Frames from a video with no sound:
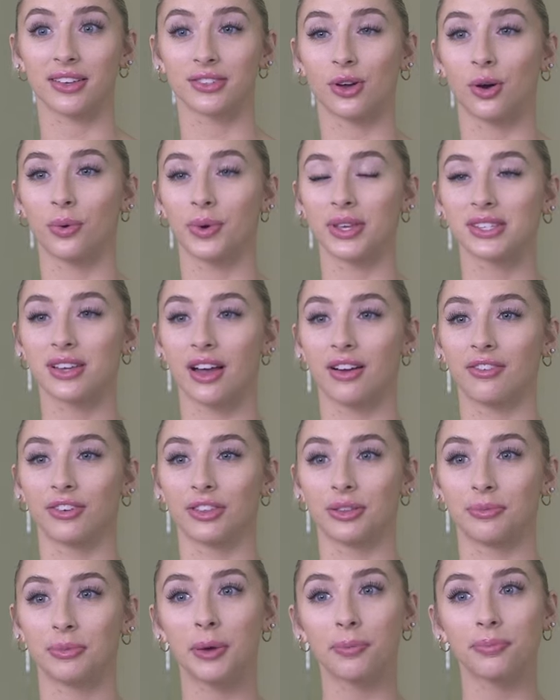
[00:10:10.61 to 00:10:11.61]
us always
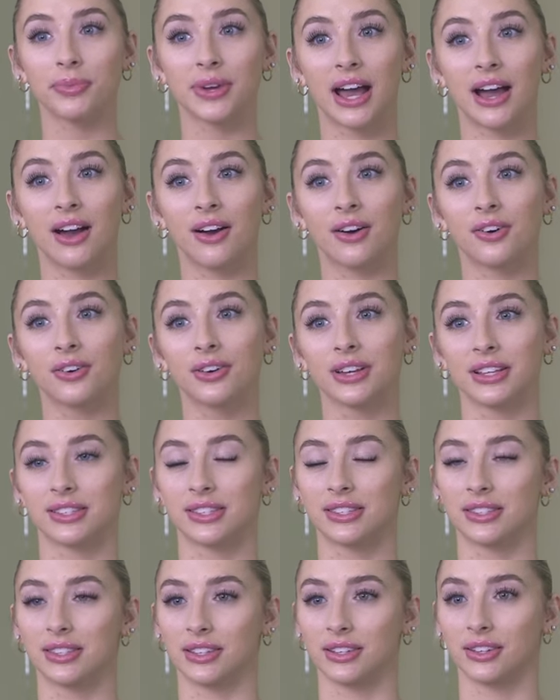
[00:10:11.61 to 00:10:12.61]
cover them up now.
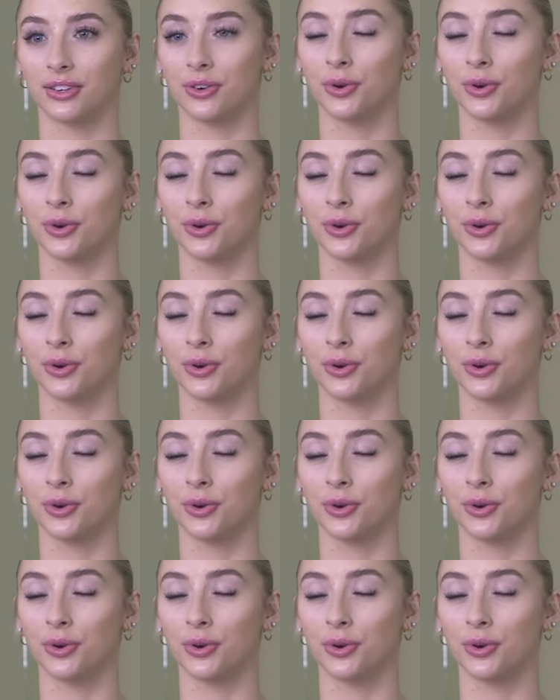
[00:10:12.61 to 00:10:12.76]
It's the